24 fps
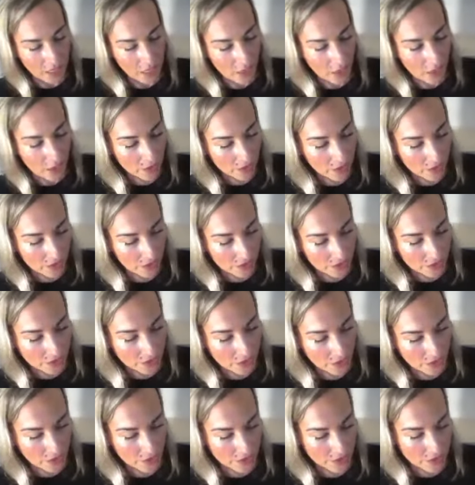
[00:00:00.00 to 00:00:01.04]
All right,
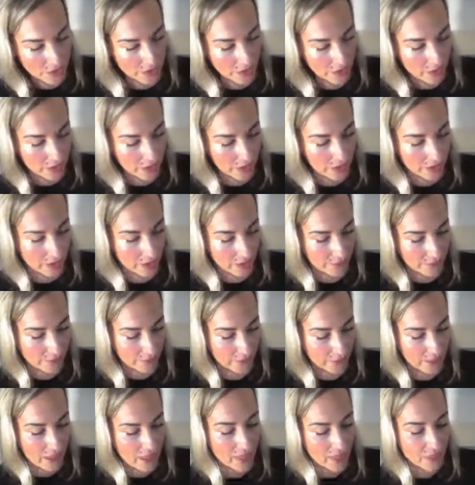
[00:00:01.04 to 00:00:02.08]
so let's go here.
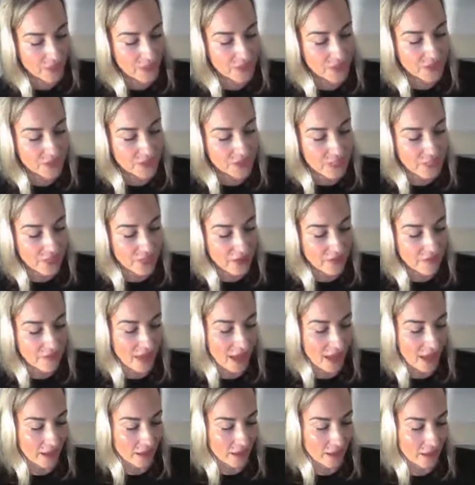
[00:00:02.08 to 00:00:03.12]
The seed
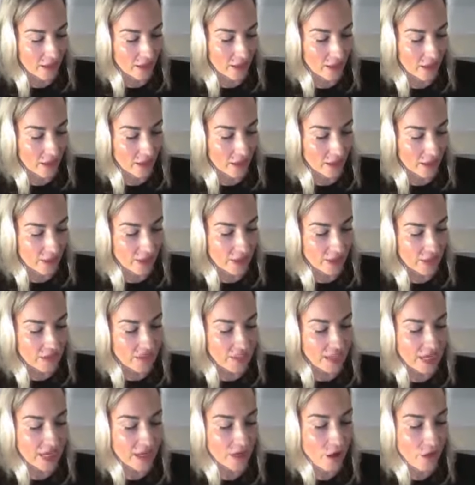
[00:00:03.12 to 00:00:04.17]
that the
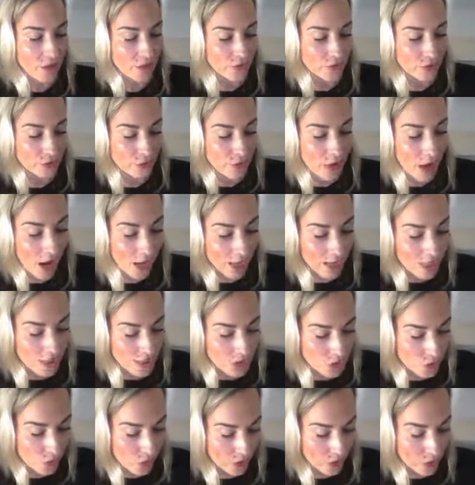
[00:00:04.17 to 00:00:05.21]
seed on the rocky
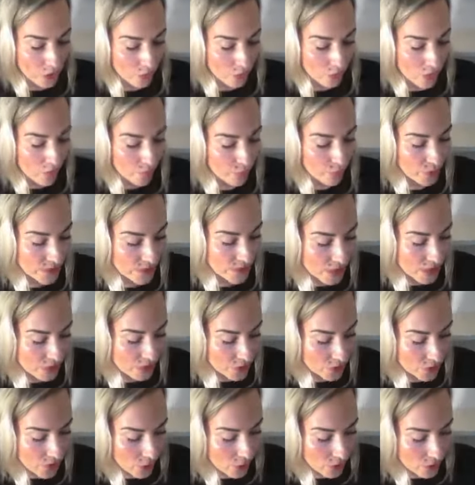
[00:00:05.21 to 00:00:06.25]
soil represents
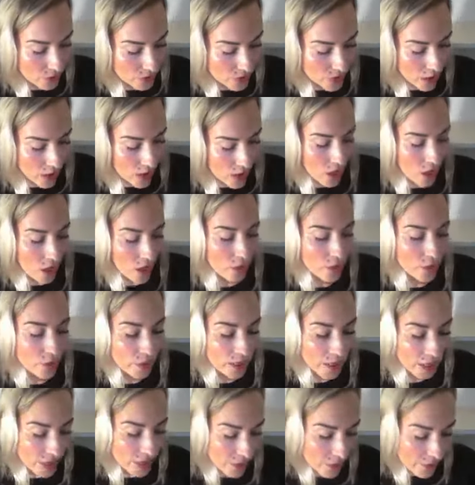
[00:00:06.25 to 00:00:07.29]
those who
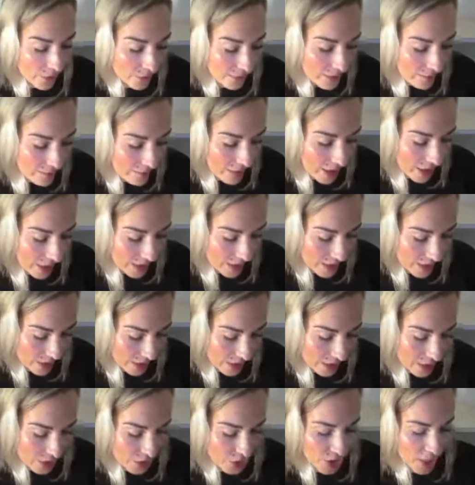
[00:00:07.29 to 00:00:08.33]
hear the
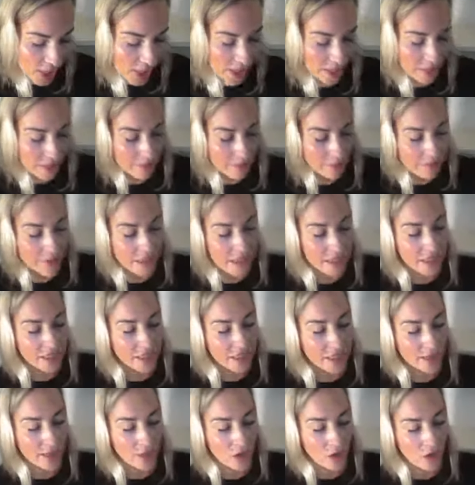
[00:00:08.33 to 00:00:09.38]
message and
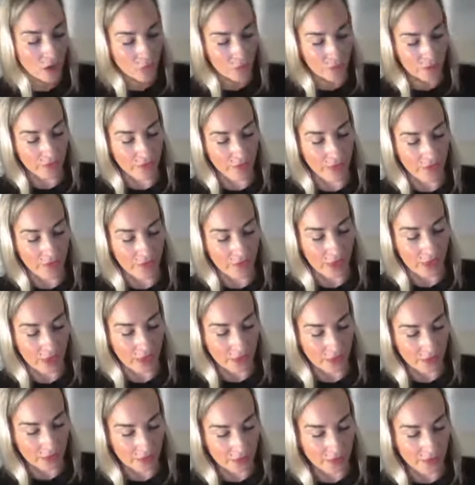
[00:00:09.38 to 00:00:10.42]
immediately, oh, we read that.
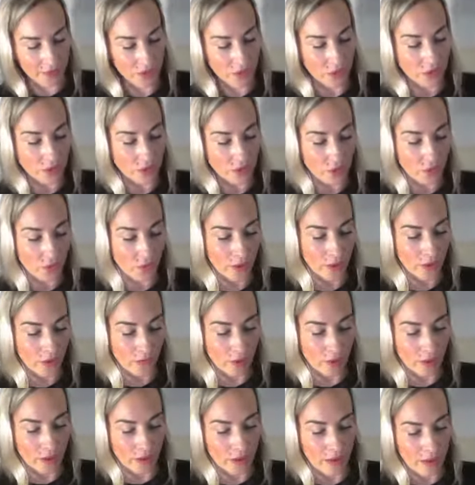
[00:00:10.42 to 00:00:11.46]
Let's go to
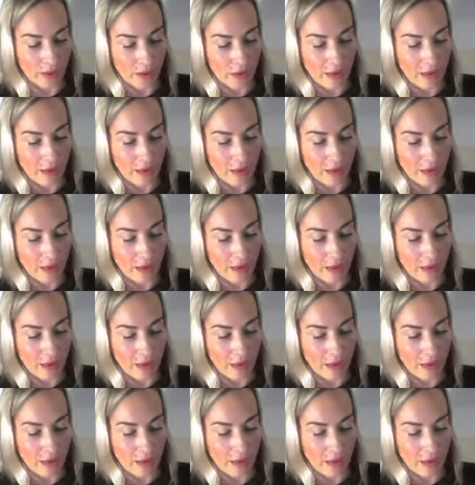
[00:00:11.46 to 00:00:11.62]
21.